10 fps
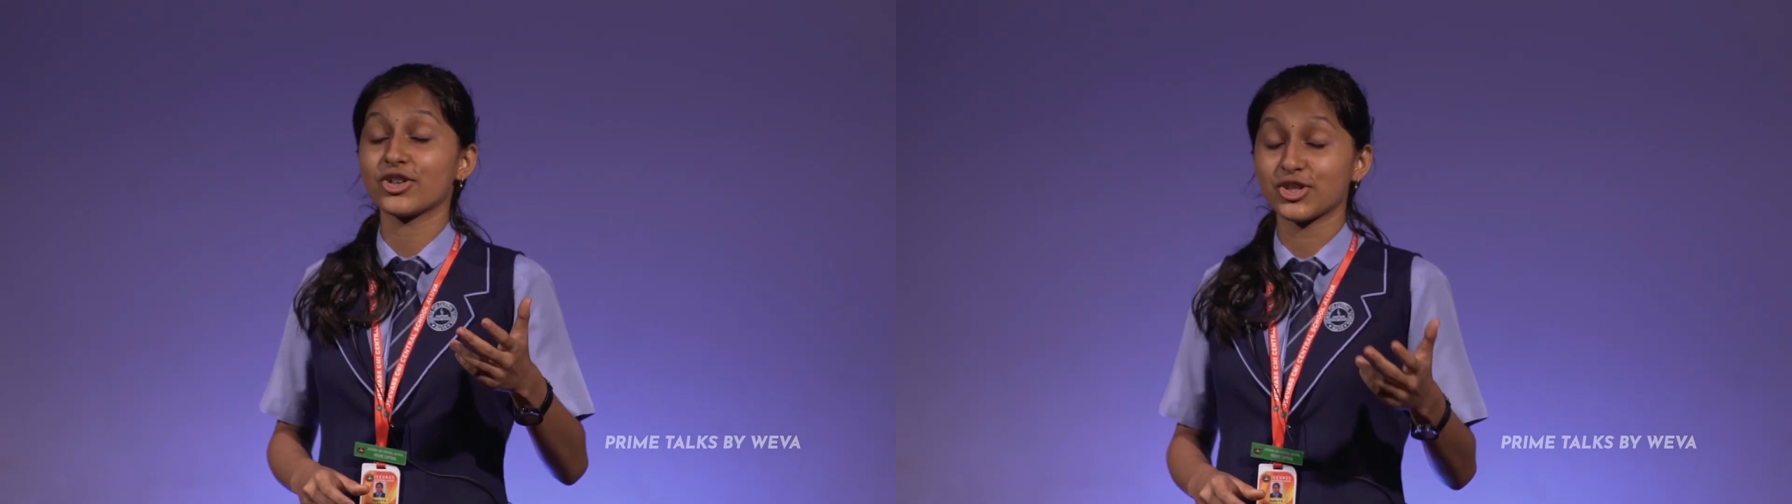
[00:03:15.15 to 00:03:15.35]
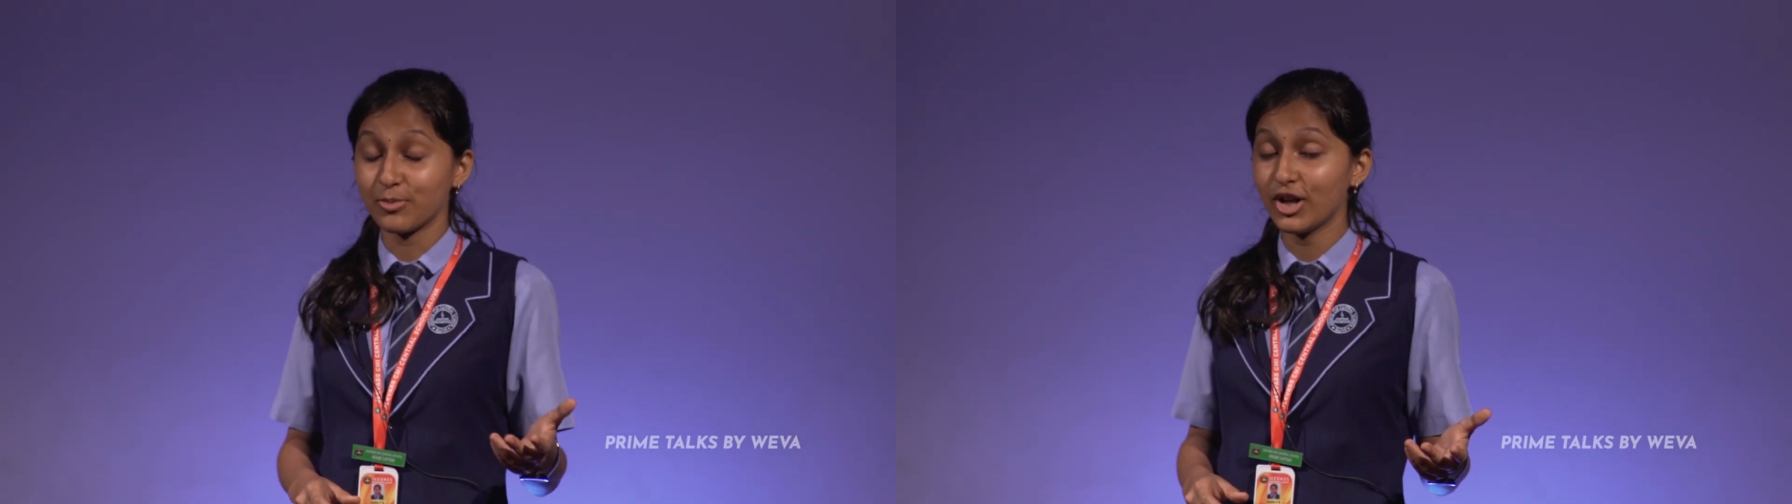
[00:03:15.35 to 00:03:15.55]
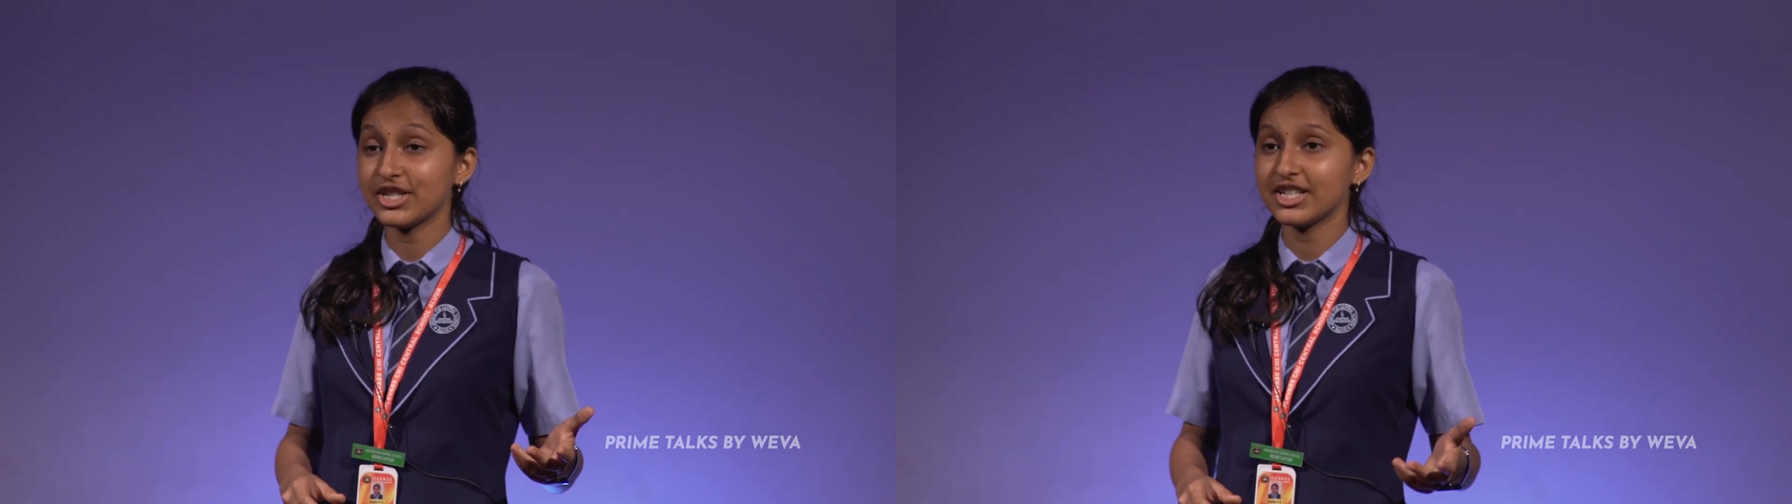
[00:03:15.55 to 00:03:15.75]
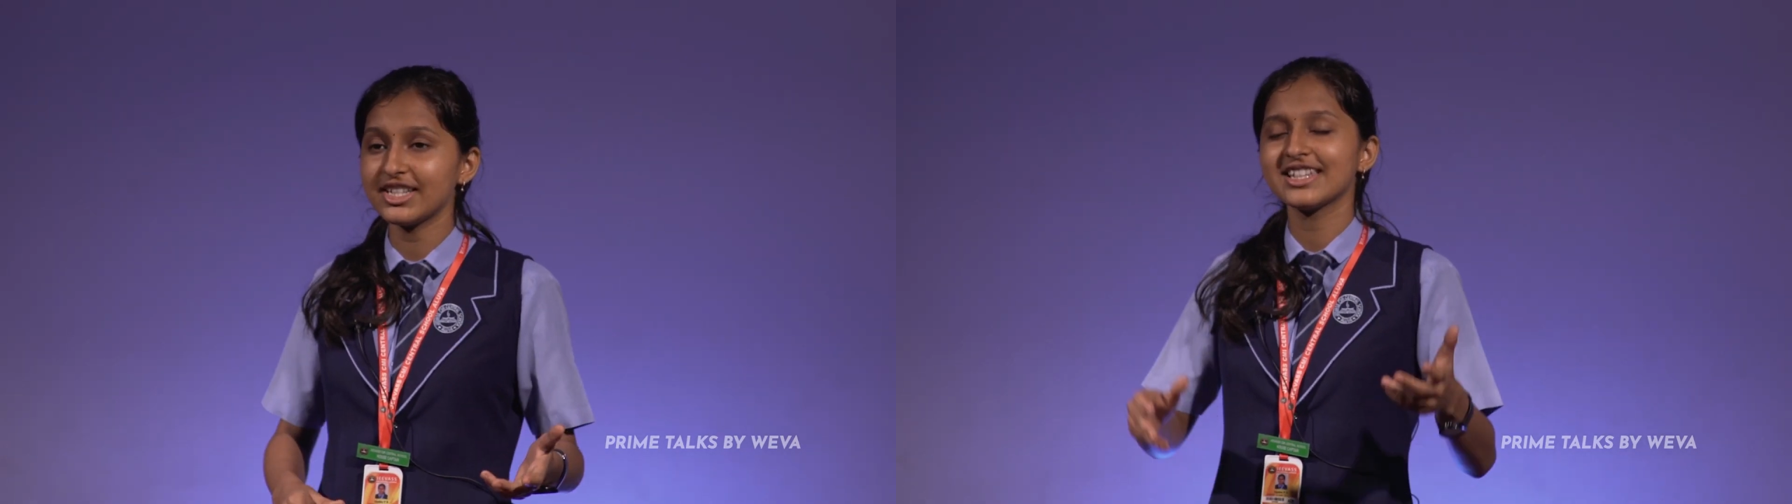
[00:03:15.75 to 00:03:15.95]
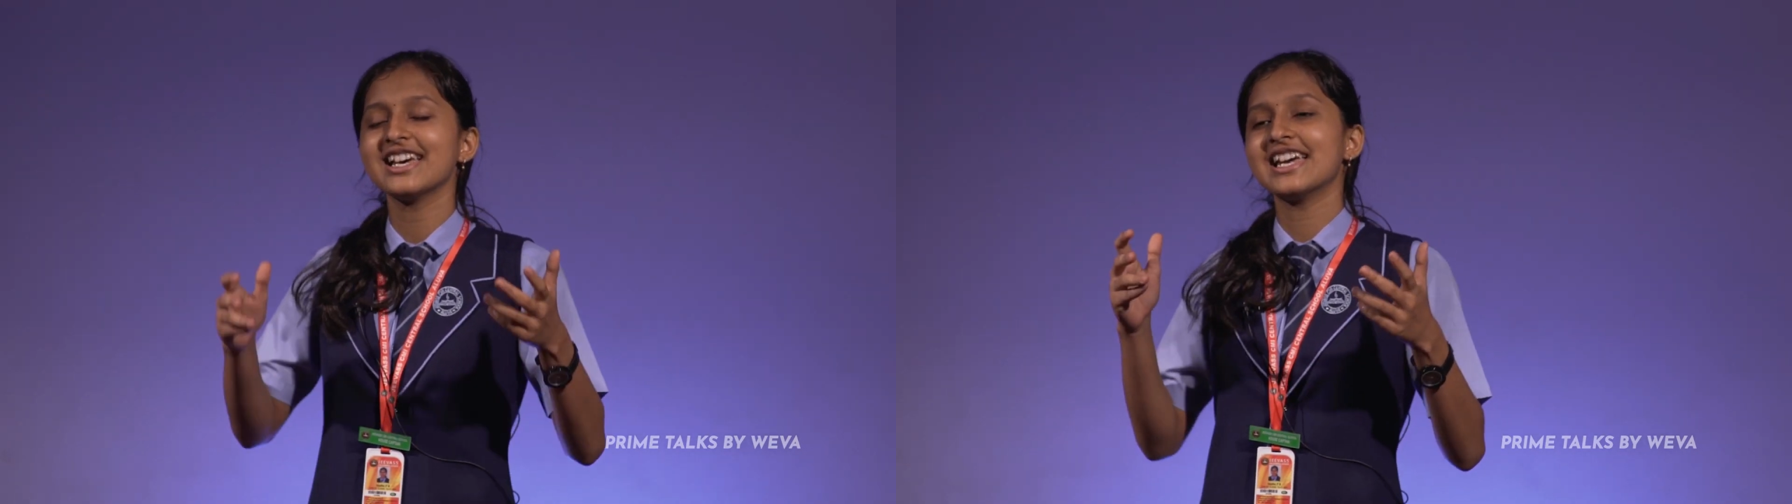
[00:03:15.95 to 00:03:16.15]

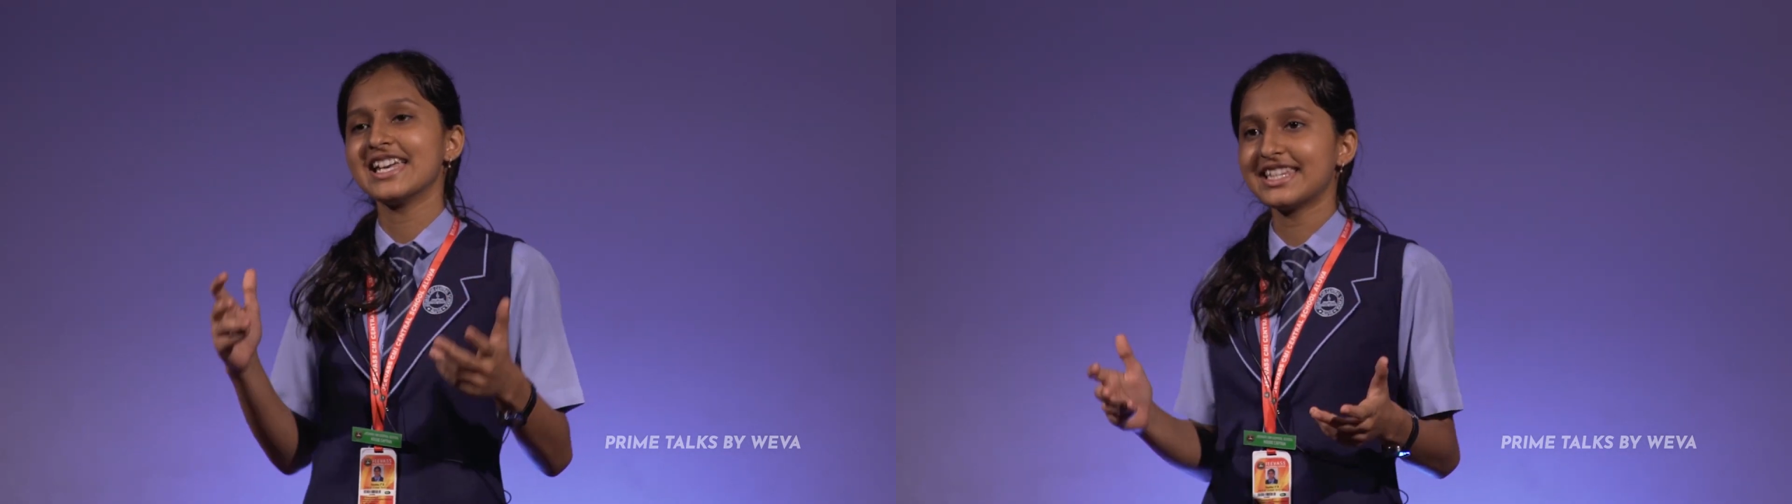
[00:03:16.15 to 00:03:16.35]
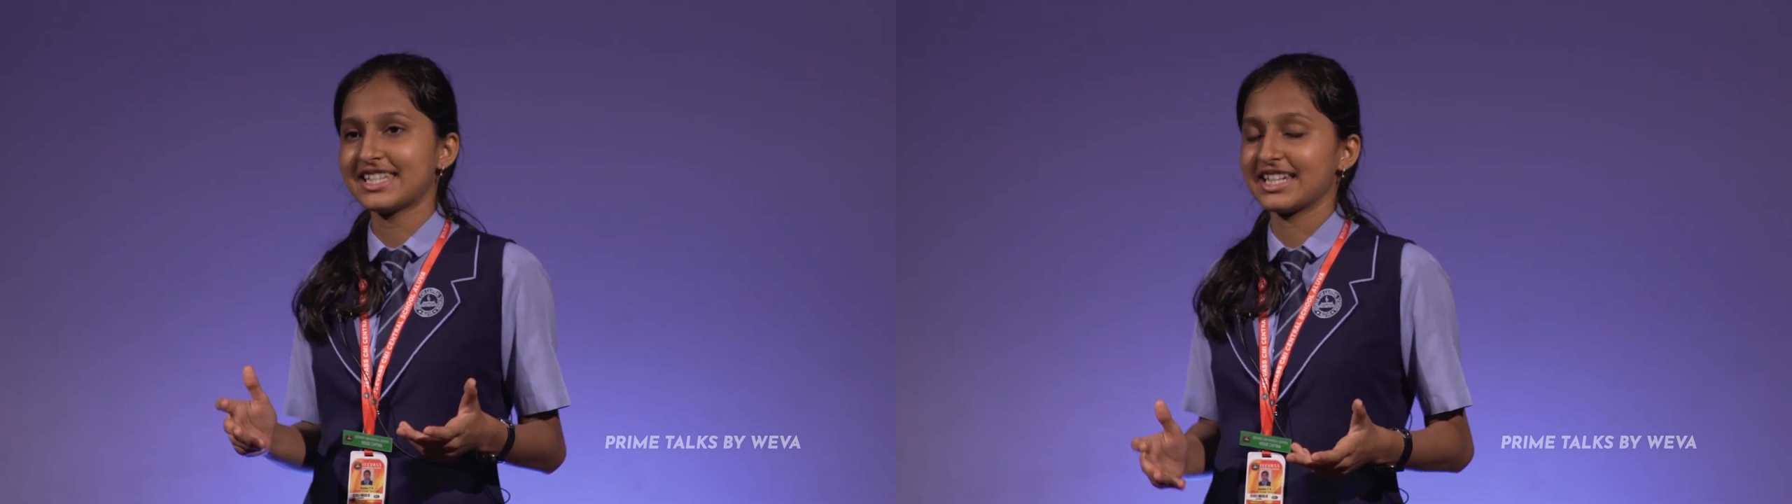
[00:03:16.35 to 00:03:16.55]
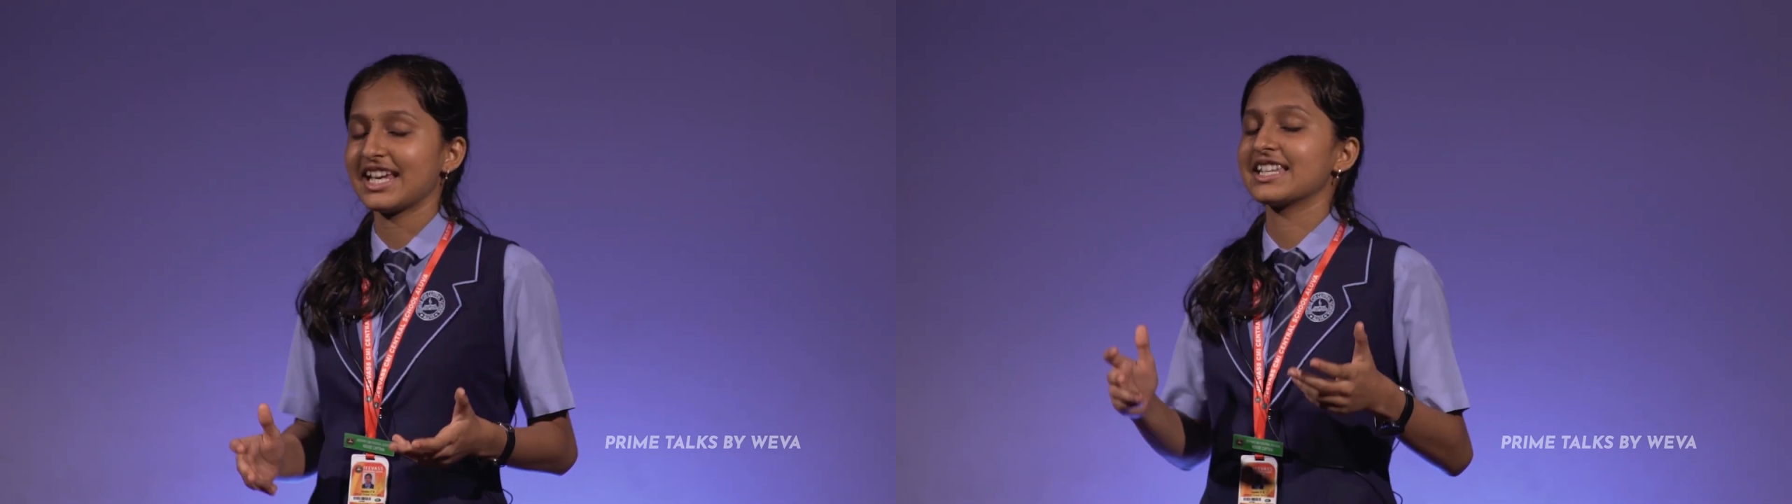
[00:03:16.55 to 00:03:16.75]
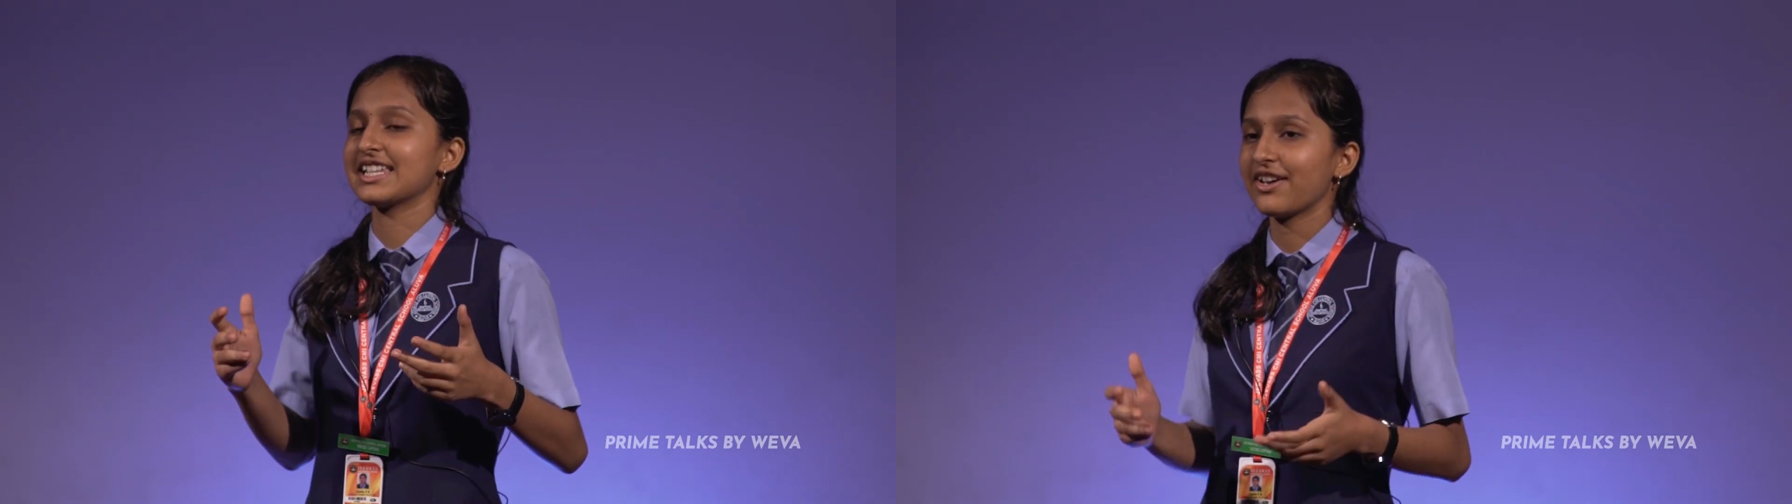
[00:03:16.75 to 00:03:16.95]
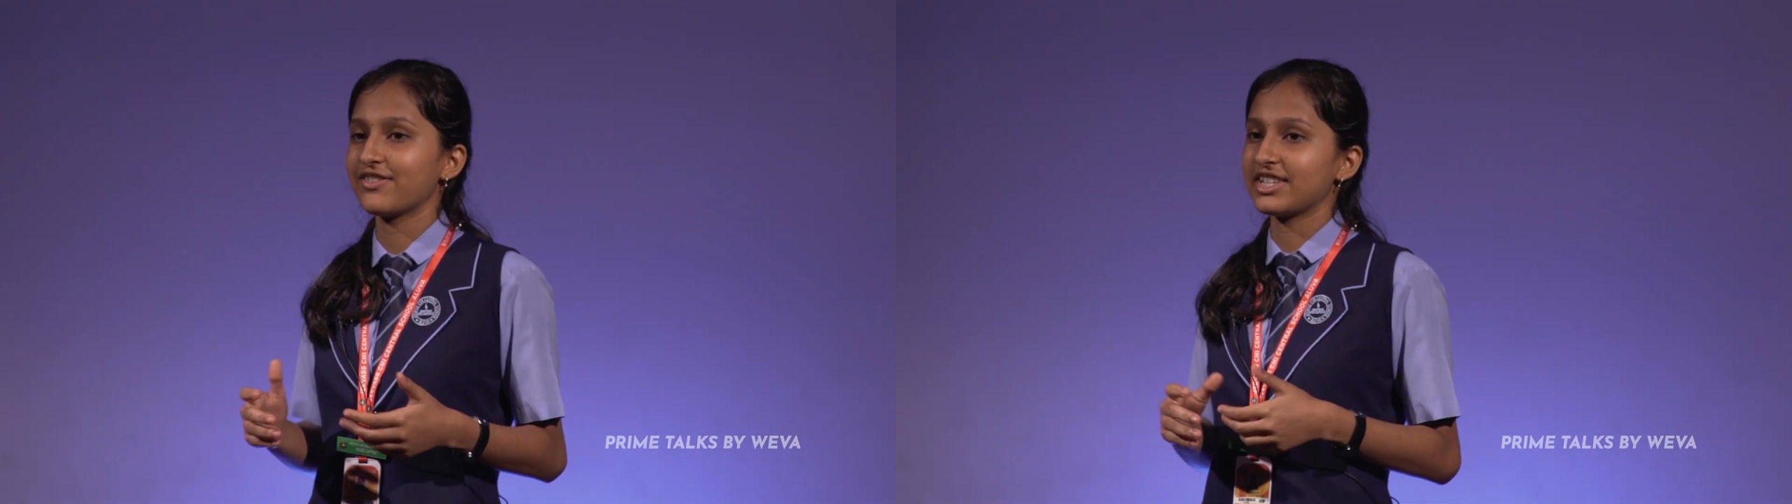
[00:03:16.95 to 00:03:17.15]
cosmologists history has
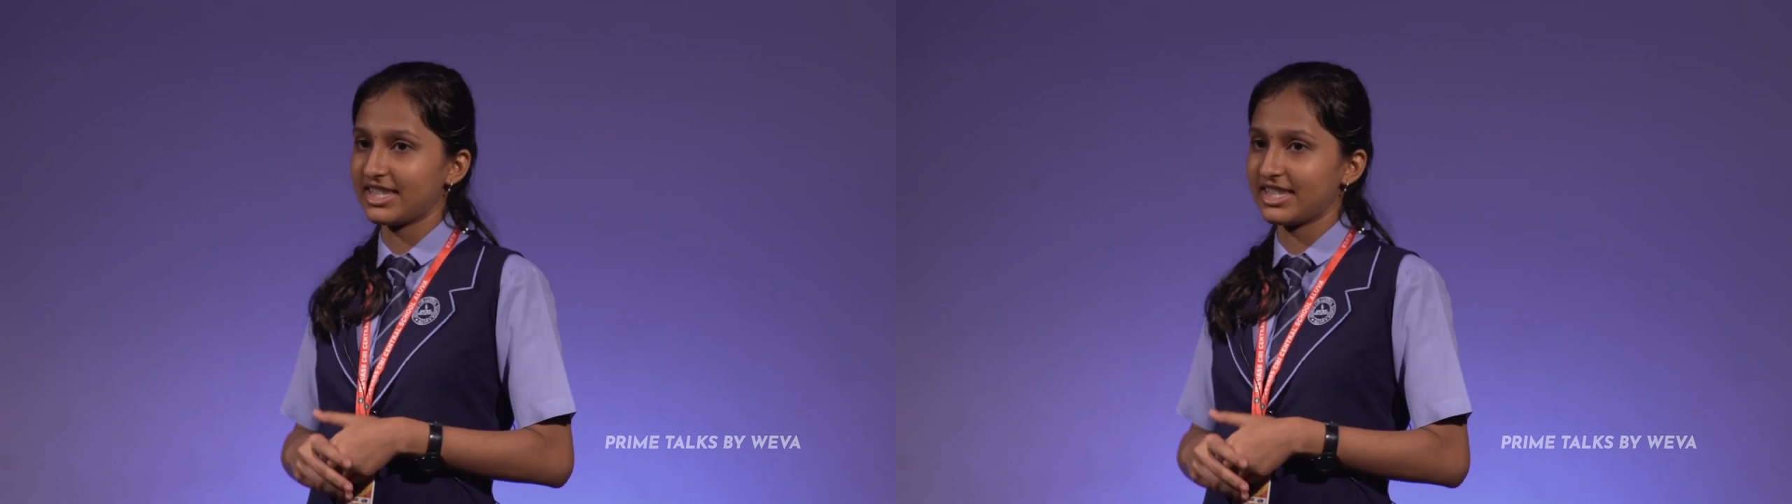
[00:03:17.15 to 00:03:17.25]
ever